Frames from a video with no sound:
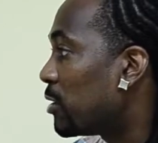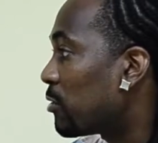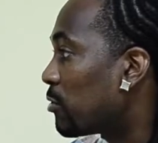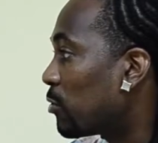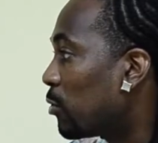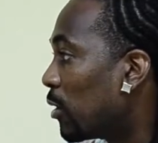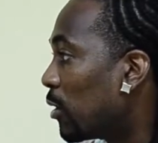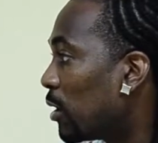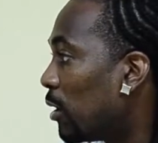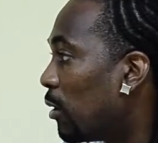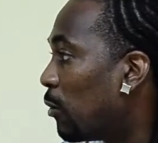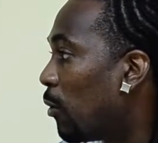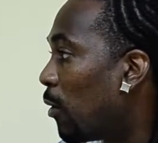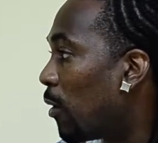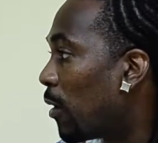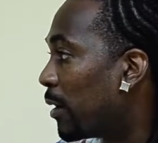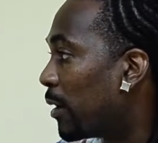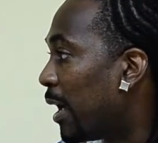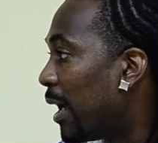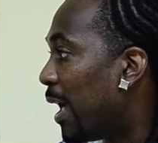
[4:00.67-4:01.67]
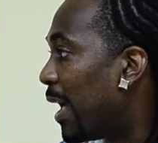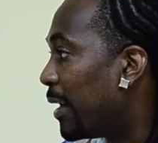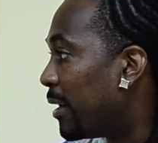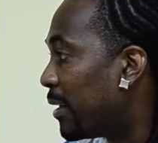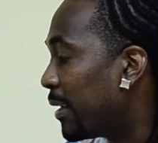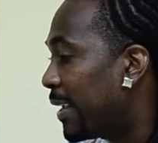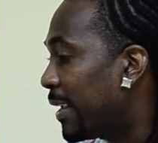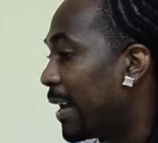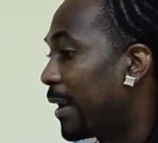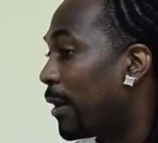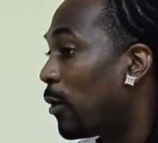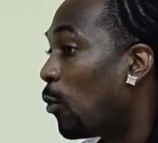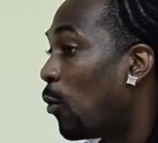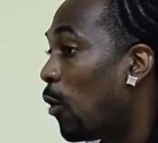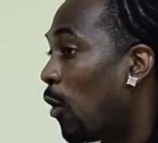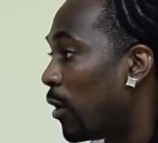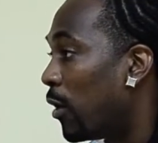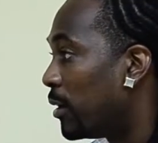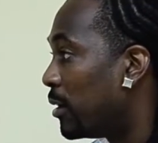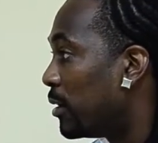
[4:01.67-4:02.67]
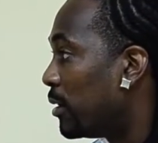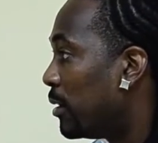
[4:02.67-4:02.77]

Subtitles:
Soca Award and end up getting 1.